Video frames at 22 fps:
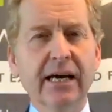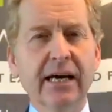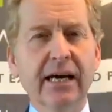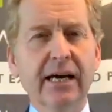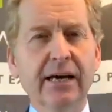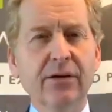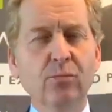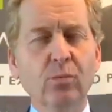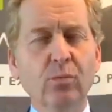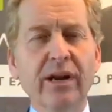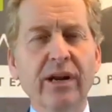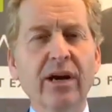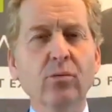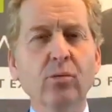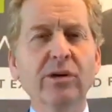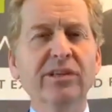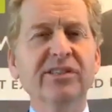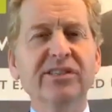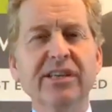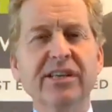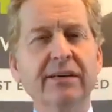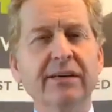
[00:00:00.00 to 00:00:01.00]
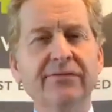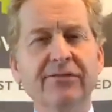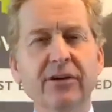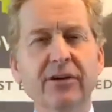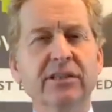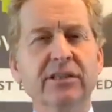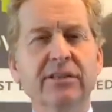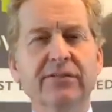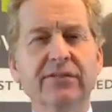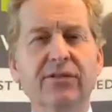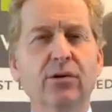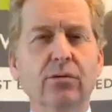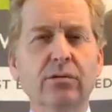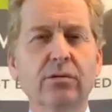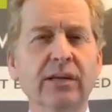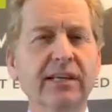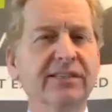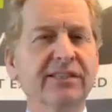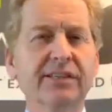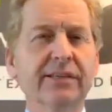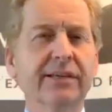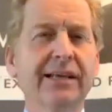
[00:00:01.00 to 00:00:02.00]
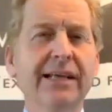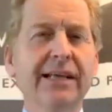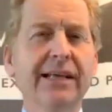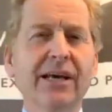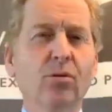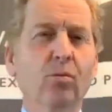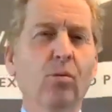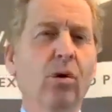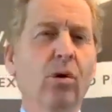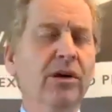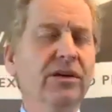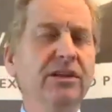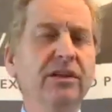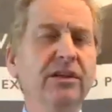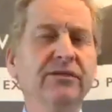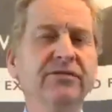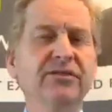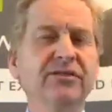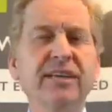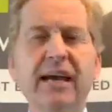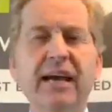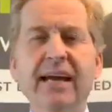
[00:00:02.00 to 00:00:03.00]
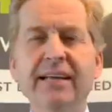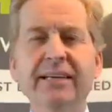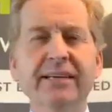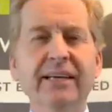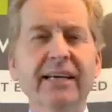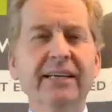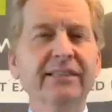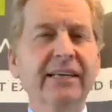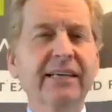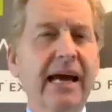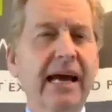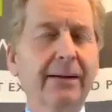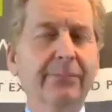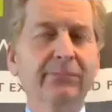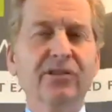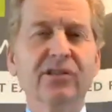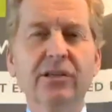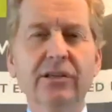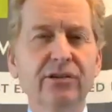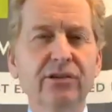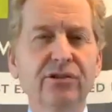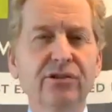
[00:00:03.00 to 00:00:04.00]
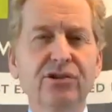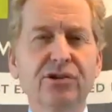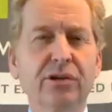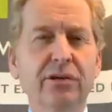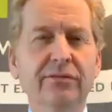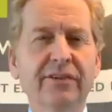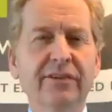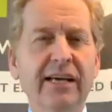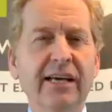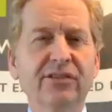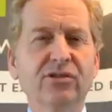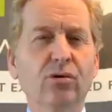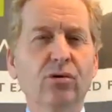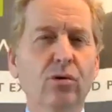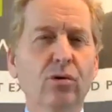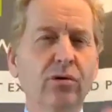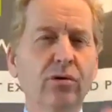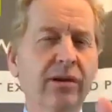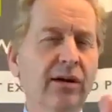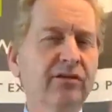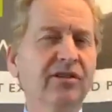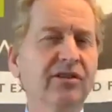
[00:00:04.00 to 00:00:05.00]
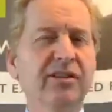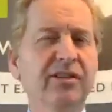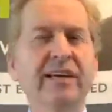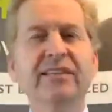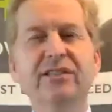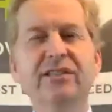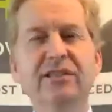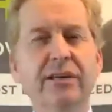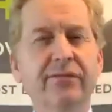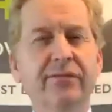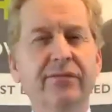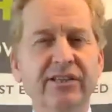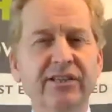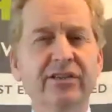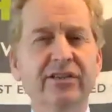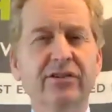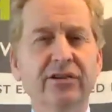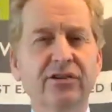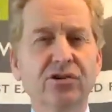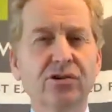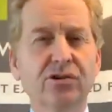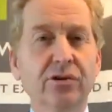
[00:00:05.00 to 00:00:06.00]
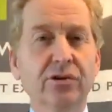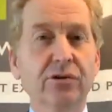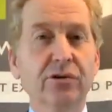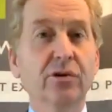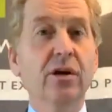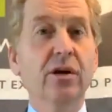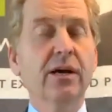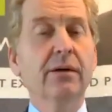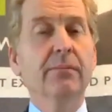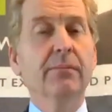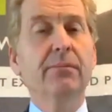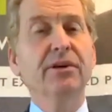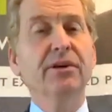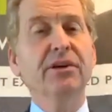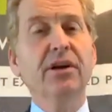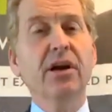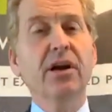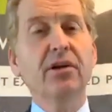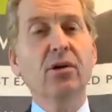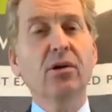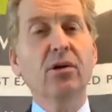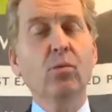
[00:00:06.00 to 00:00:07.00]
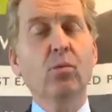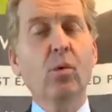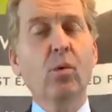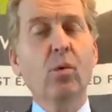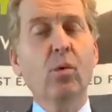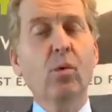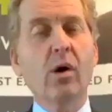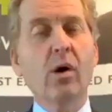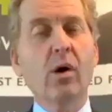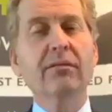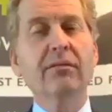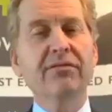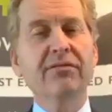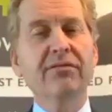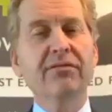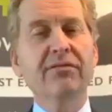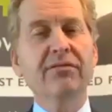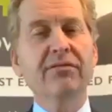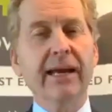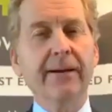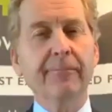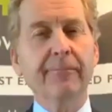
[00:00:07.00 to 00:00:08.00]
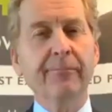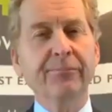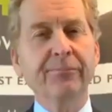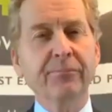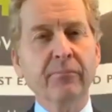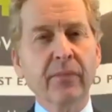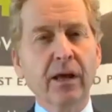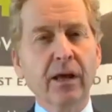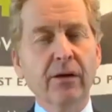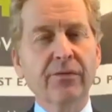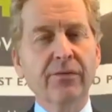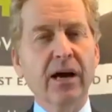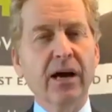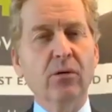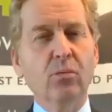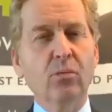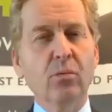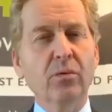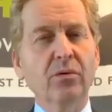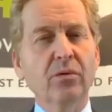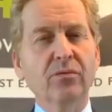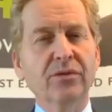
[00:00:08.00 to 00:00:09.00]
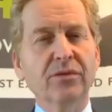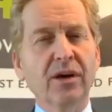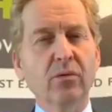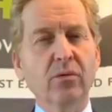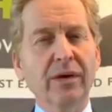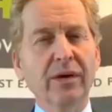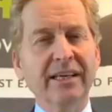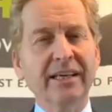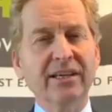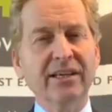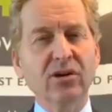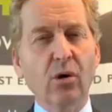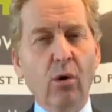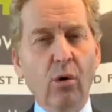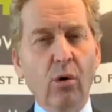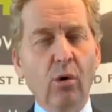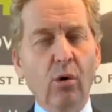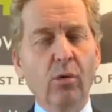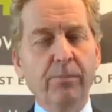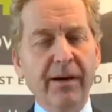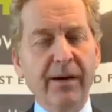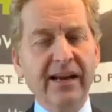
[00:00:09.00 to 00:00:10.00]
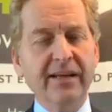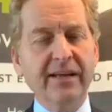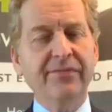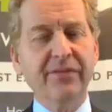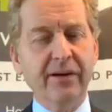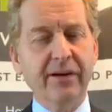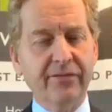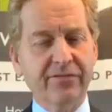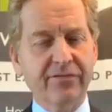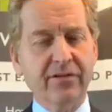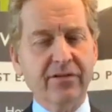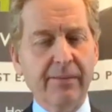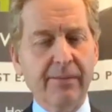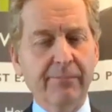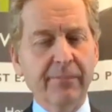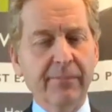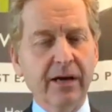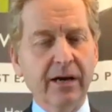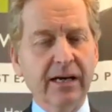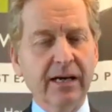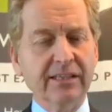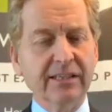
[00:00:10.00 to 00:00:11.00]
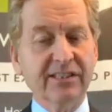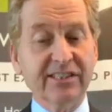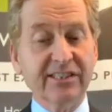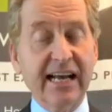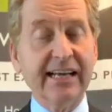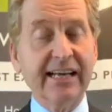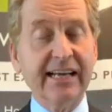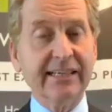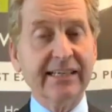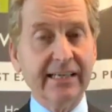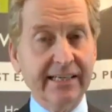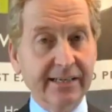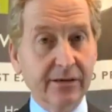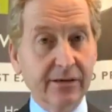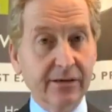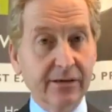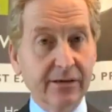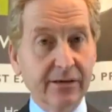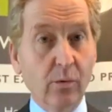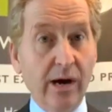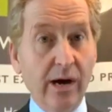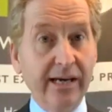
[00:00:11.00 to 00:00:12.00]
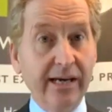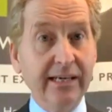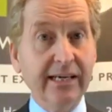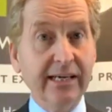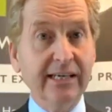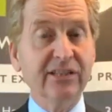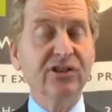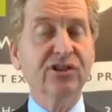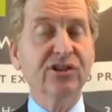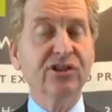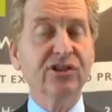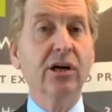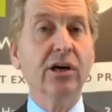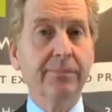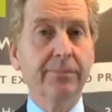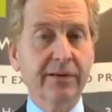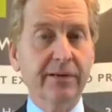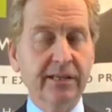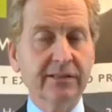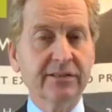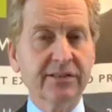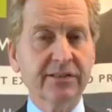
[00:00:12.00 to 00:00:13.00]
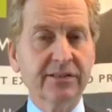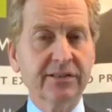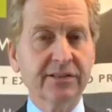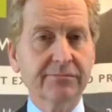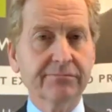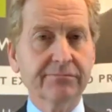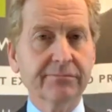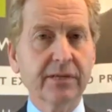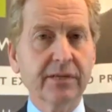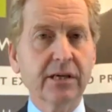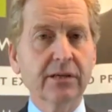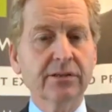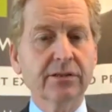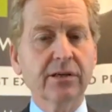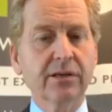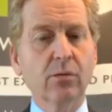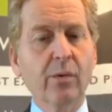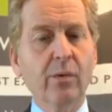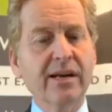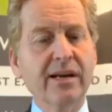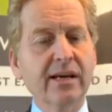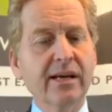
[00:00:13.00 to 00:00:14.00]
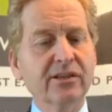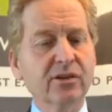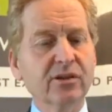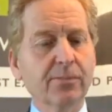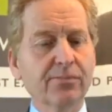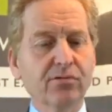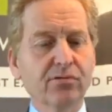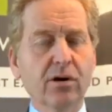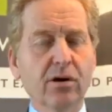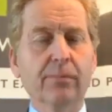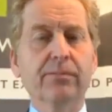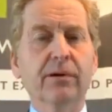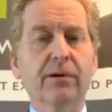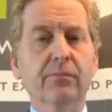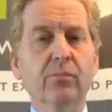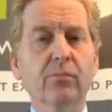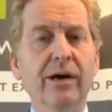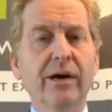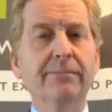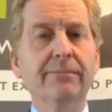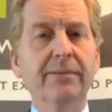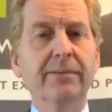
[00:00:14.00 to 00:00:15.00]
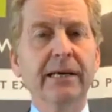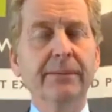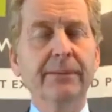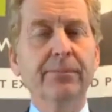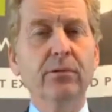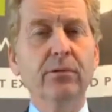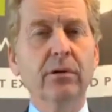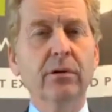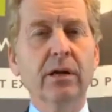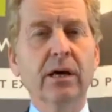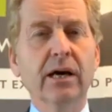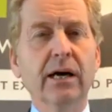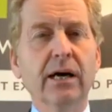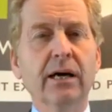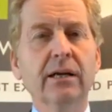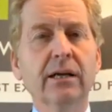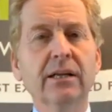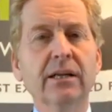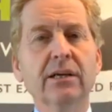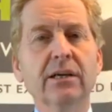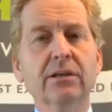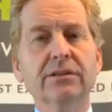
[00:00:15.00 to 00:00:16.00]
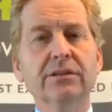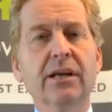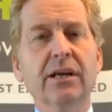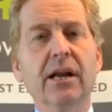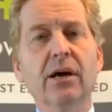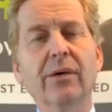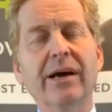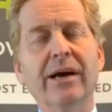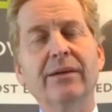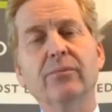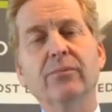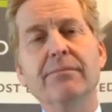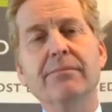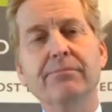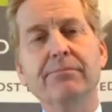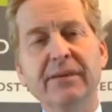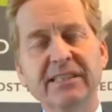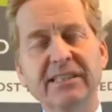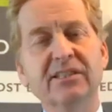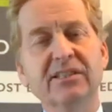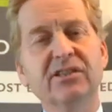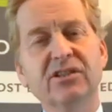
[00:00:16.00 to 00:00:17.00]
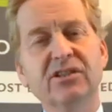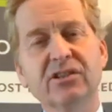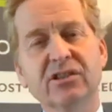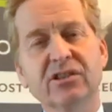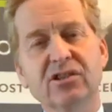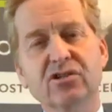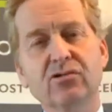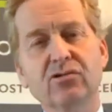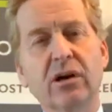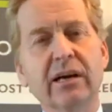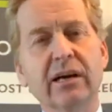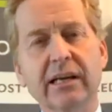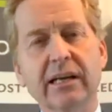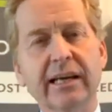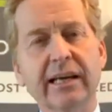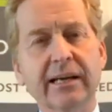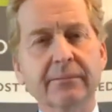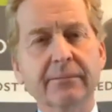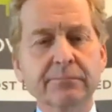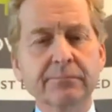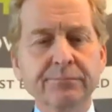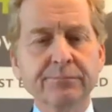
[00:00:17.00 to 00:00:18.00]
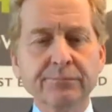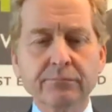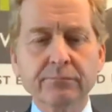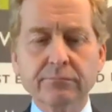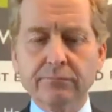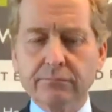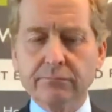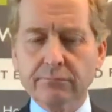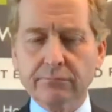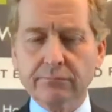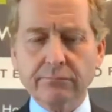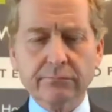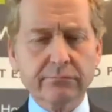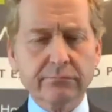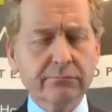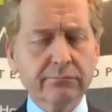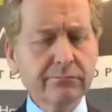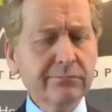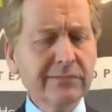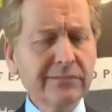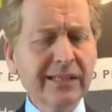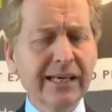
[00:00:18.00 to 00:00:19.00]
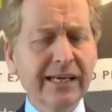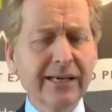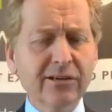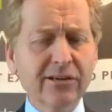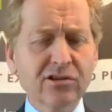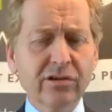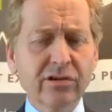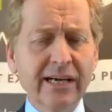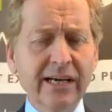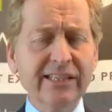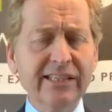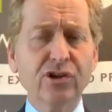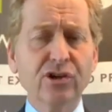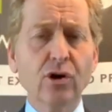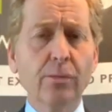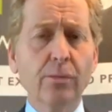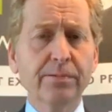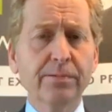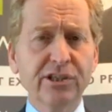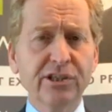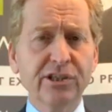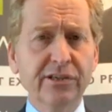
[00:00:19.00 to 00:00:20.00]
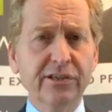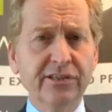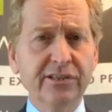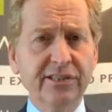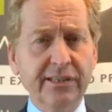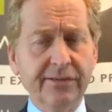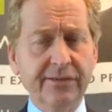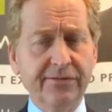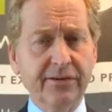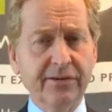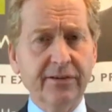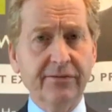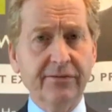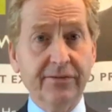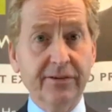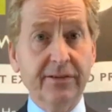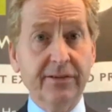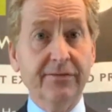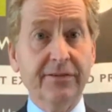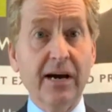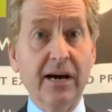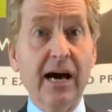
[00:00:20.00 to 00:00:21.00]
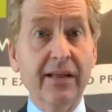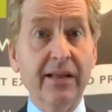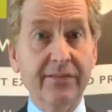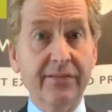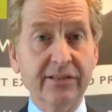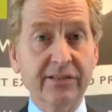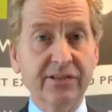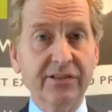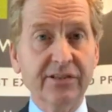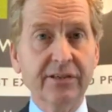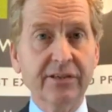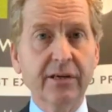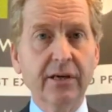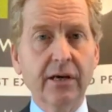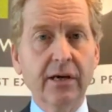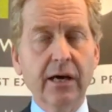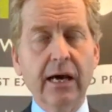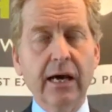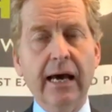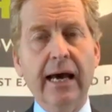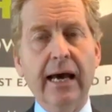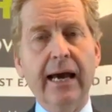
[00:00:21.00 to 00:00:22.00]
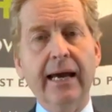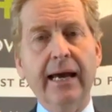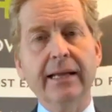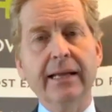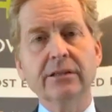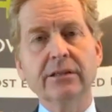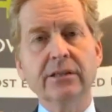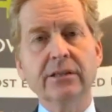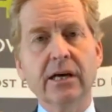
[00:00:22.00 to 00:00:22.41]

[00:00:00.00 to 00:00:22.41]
what I would say, first of all, listen, what you've said is absolutely true, Vanessa. All those things you've listed are true. But the one thing that we can all benefit from, sadly, in a way, is turbulence. So when there's a problem, when people are, when businesses are struggling, it creates an opportunity for others. And